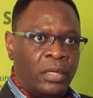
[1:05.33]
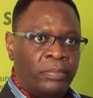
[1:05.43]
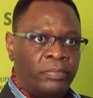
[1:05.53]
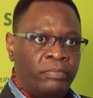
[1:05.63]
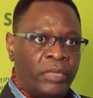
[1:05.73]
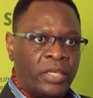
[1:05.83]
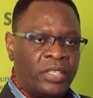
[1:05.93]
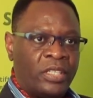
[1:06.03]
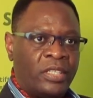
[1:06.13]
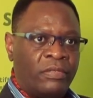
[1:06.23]
um,
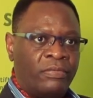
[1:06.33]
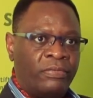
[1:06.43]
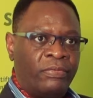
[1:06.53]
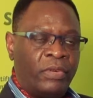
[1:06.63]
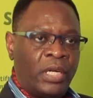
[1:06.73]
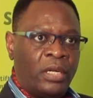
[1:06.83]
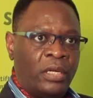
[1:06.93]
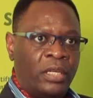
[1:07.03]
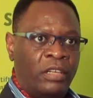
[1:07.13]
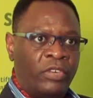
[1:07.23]
excessive
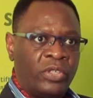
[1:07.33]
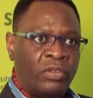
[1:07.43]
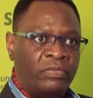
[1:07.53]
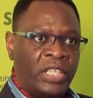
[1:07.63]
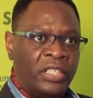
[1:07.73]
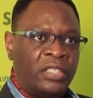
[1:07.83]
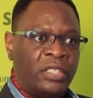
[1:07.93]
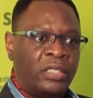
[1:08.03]
uh, levels of debt